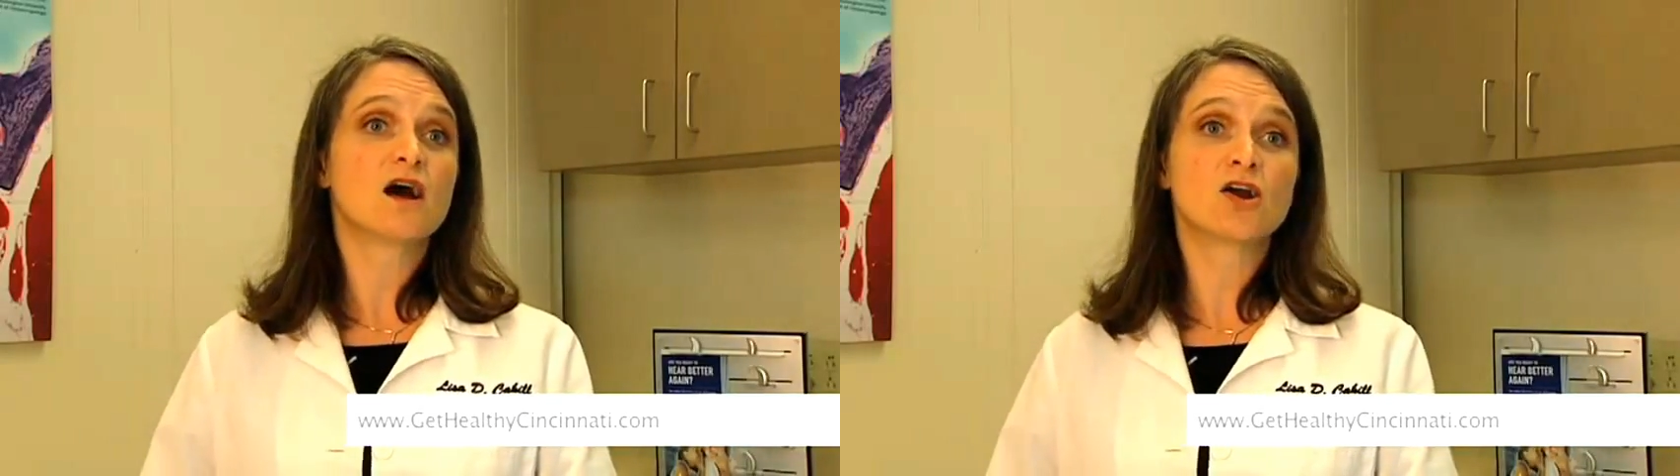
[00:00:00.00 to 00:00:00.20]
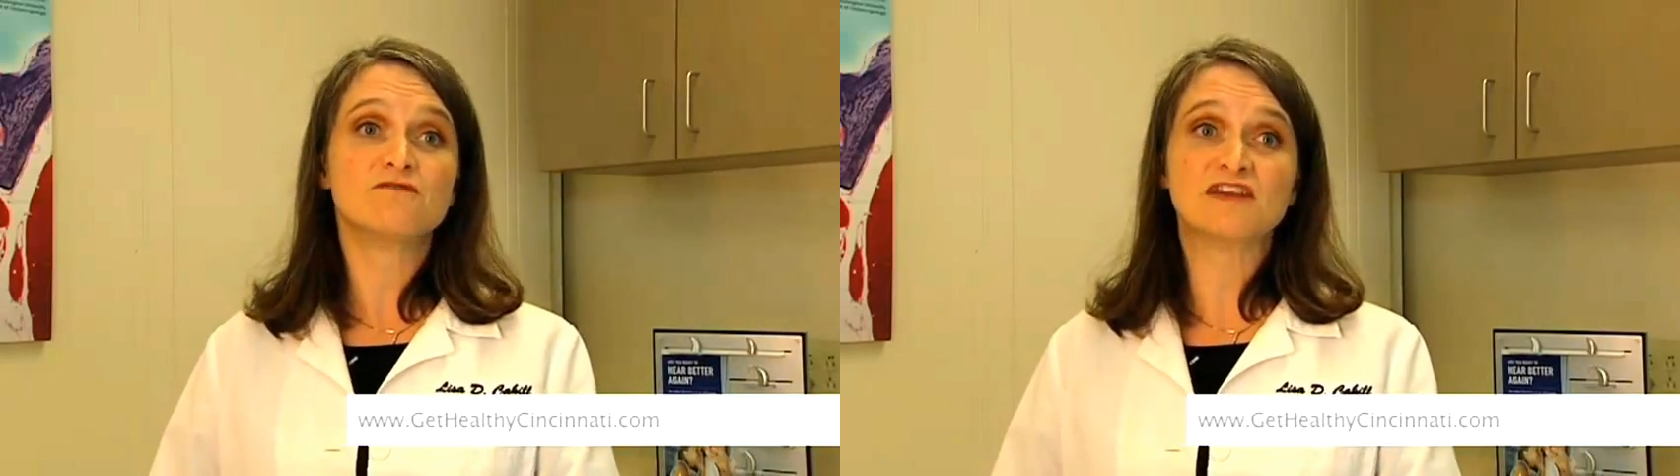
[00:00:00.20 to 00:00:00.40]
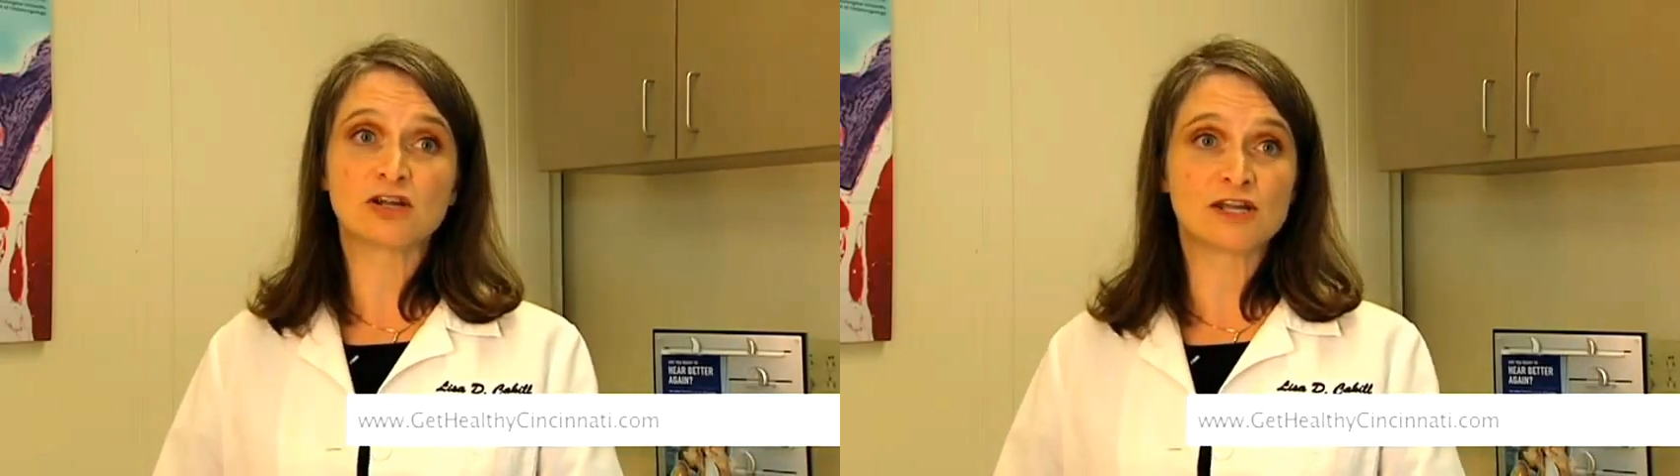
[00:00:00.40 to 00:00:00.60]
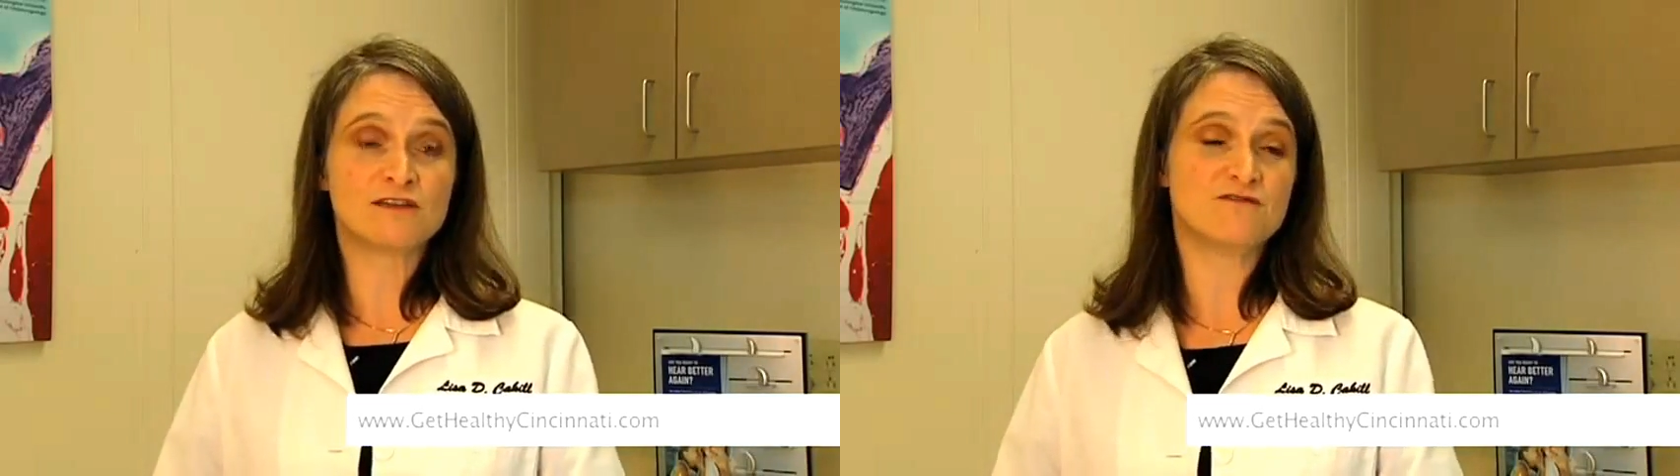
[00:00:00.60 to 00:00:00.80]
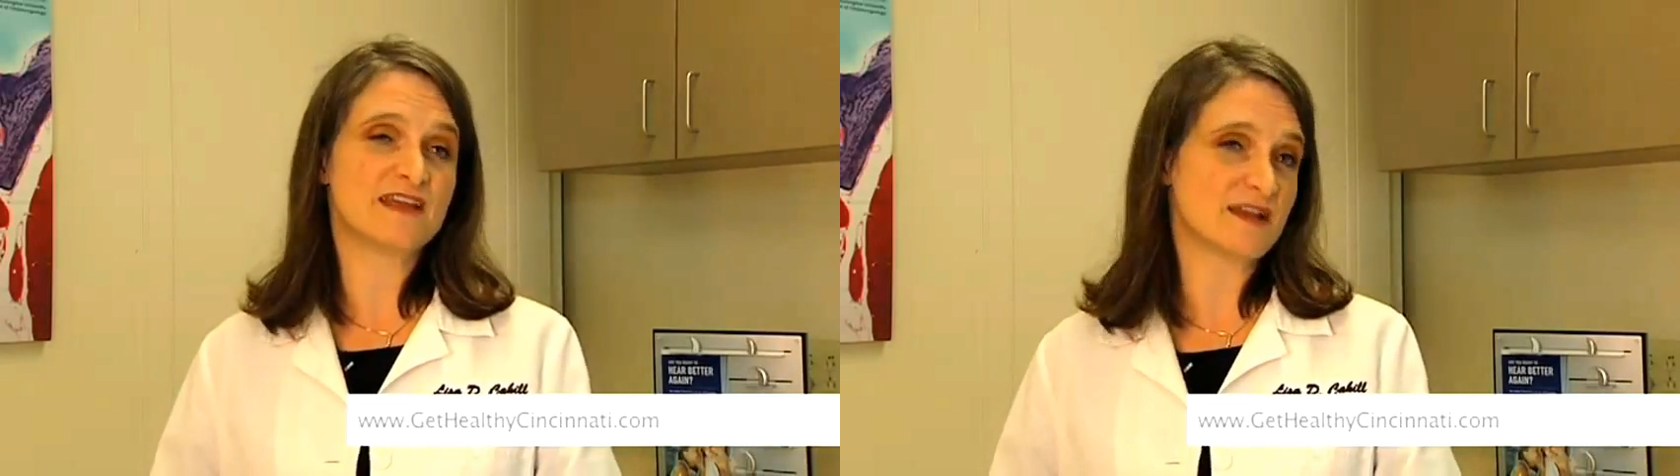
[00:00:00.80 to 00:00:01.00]
are
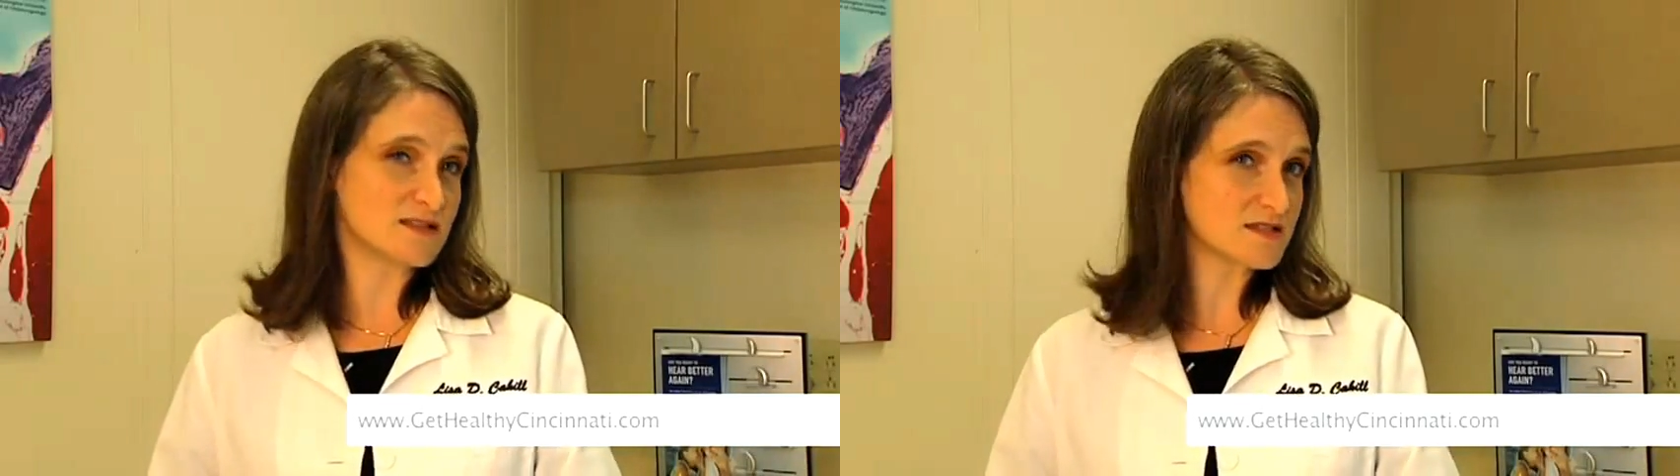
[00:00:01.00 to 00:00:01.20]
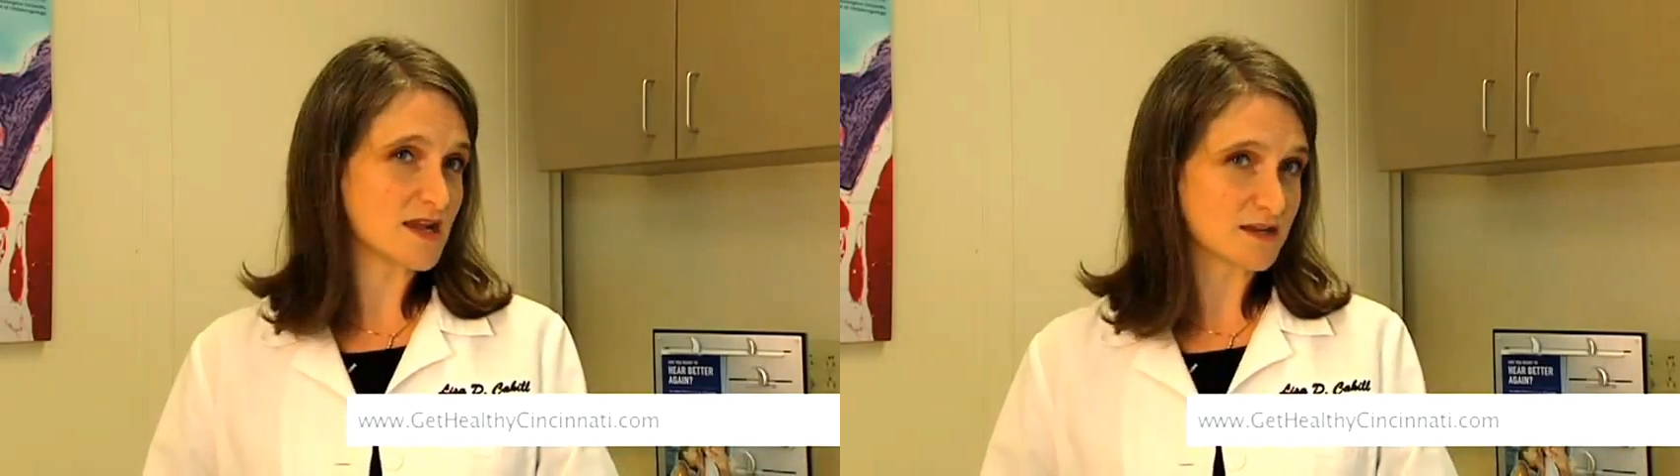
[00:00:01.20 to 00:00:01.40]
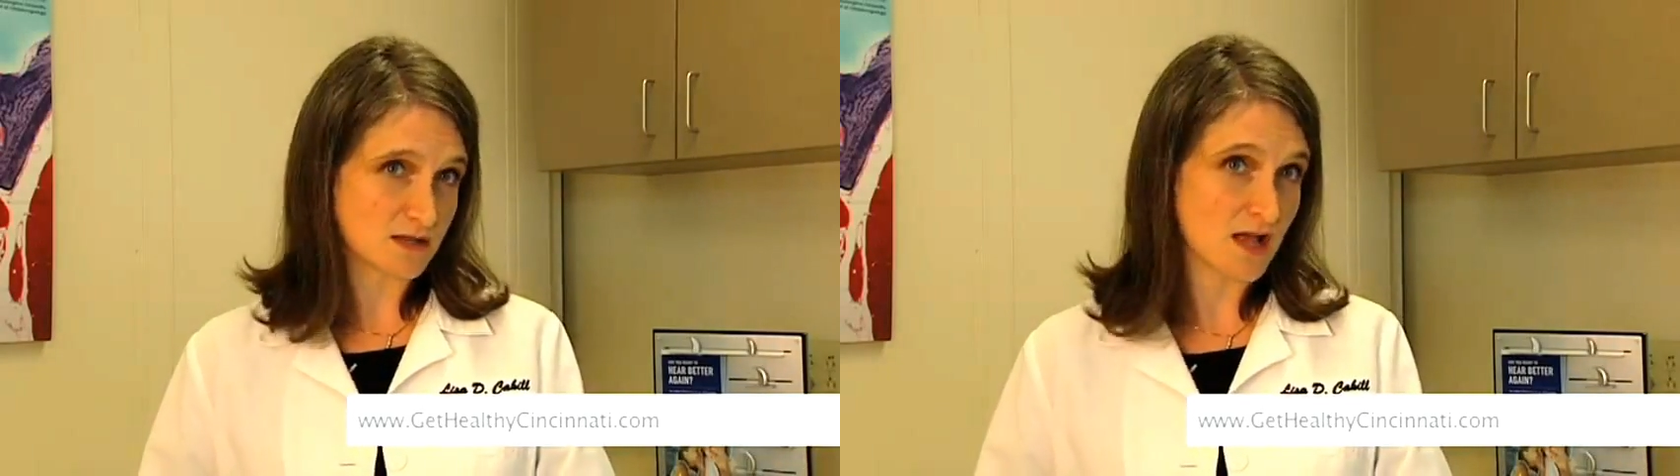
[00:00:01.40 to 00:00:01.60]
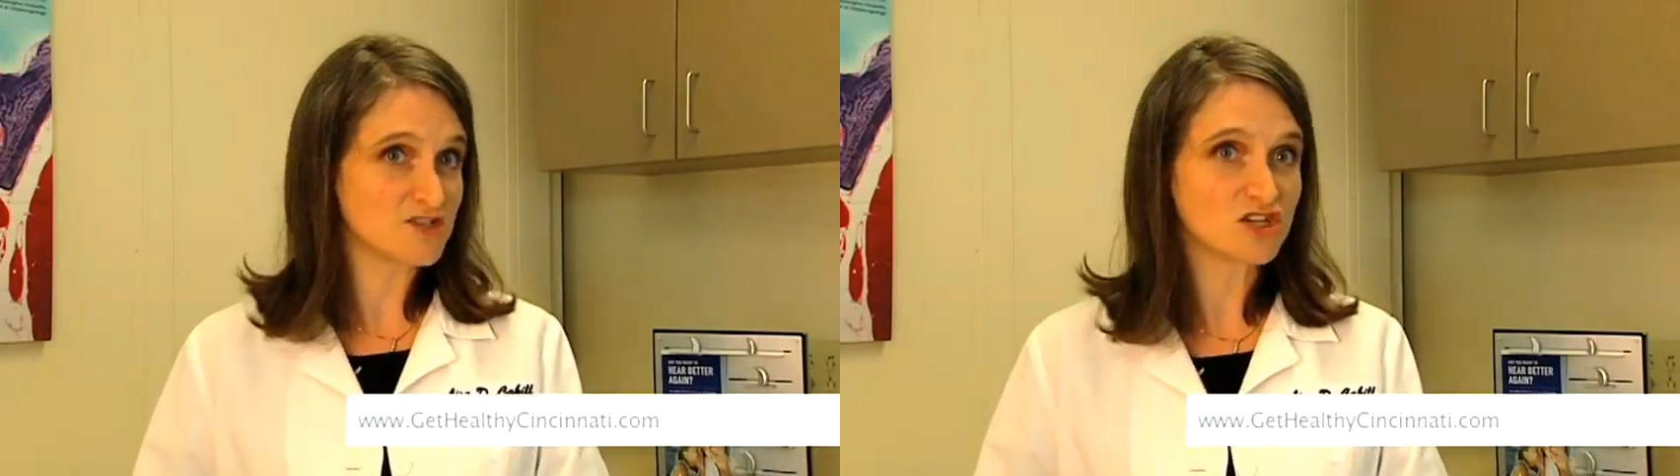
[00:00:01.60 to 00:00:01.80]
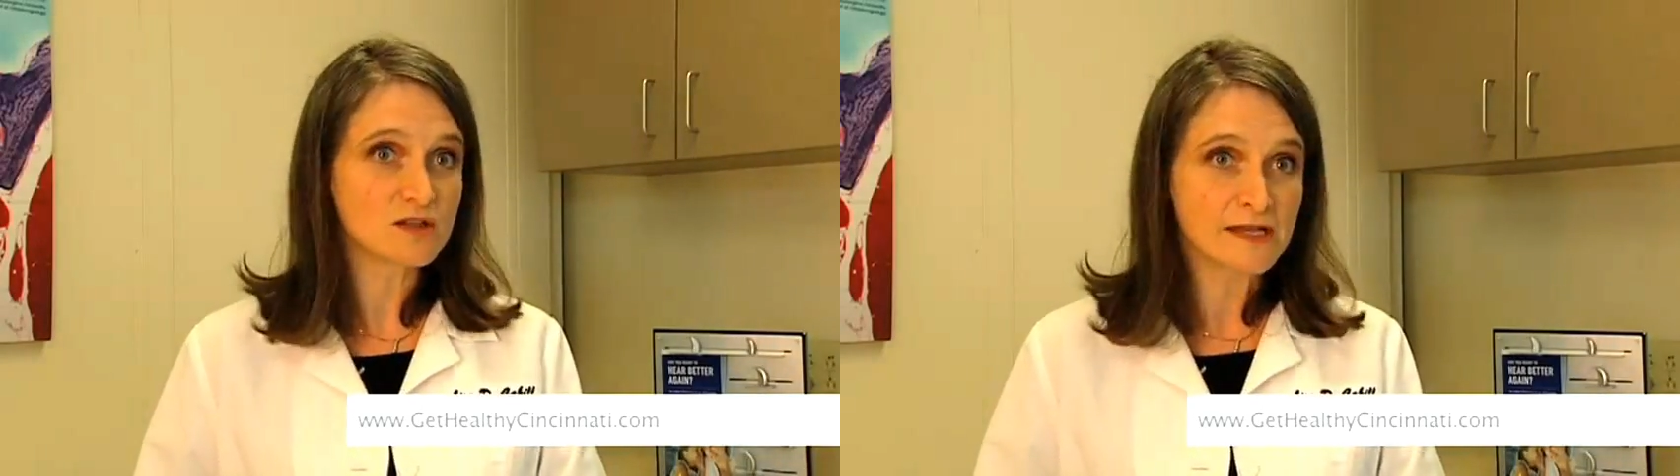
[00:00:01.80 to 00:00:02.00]
very advanced
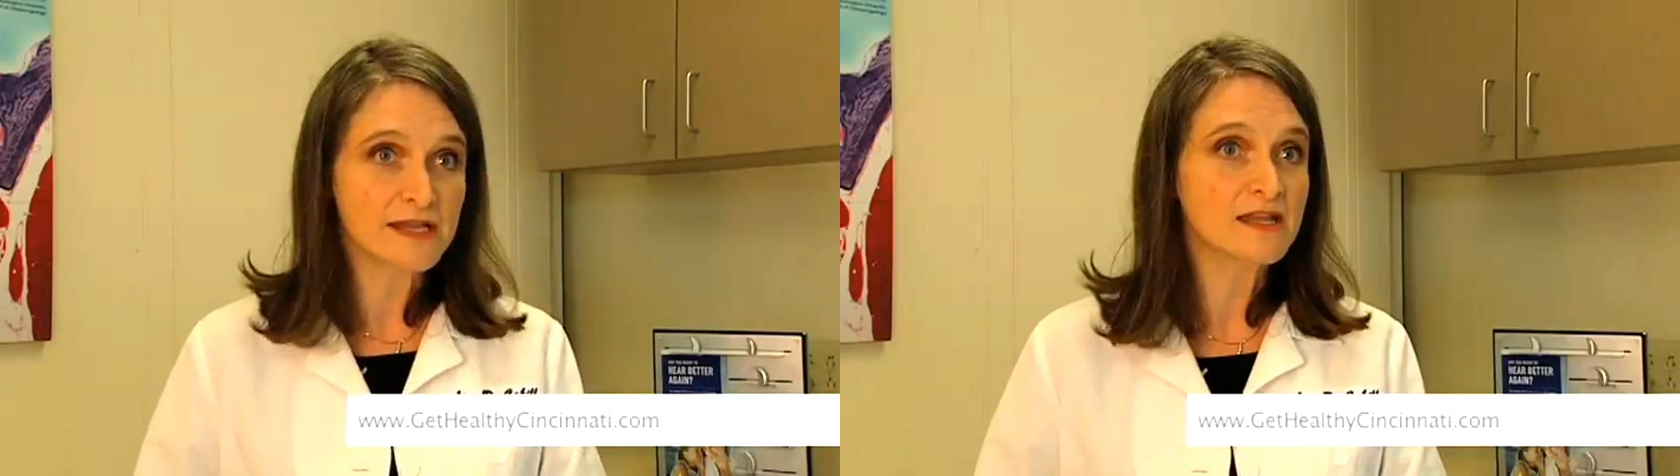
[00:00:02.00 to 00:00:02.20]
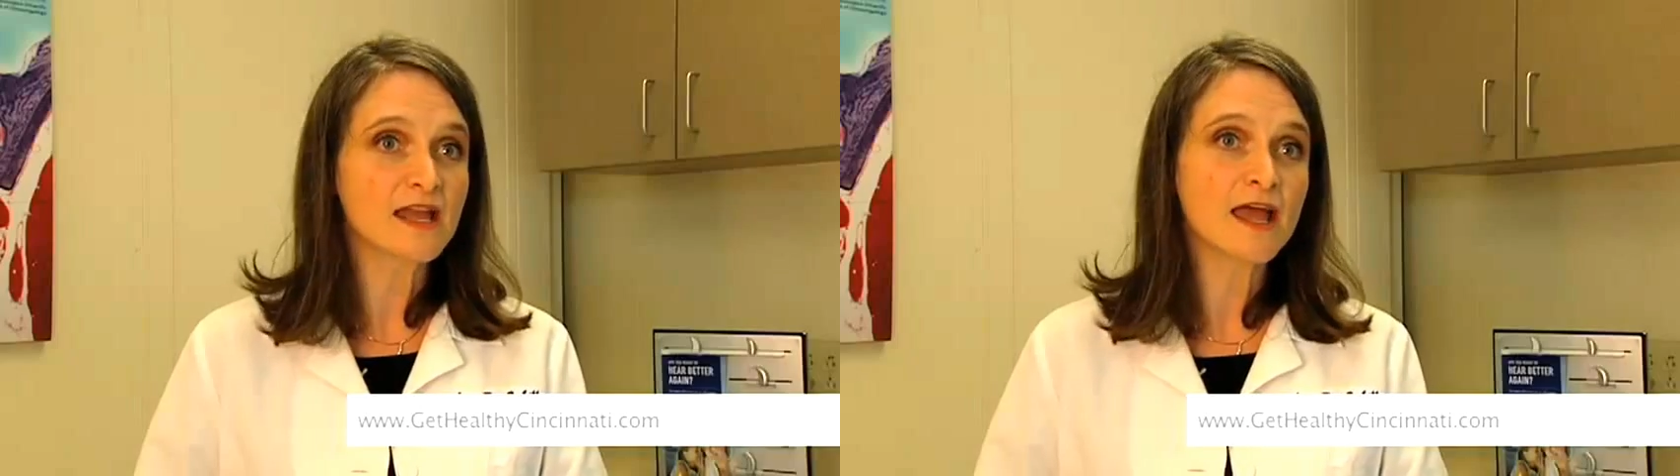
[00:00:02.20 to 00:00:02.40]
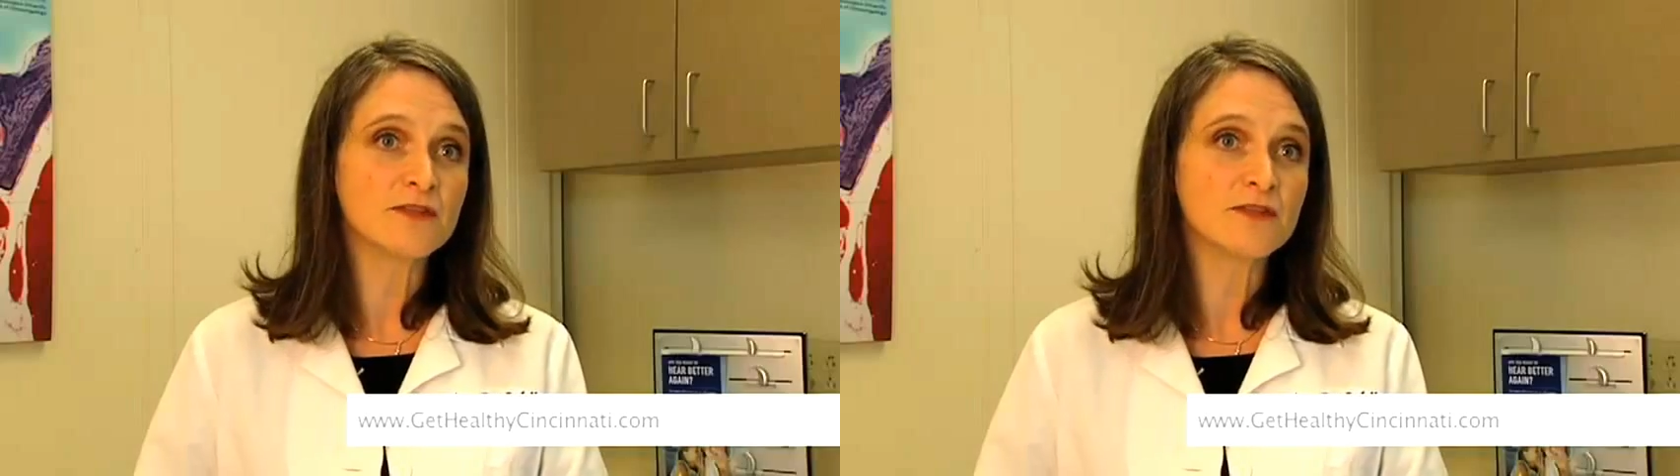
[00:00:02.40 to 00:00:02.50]
technologically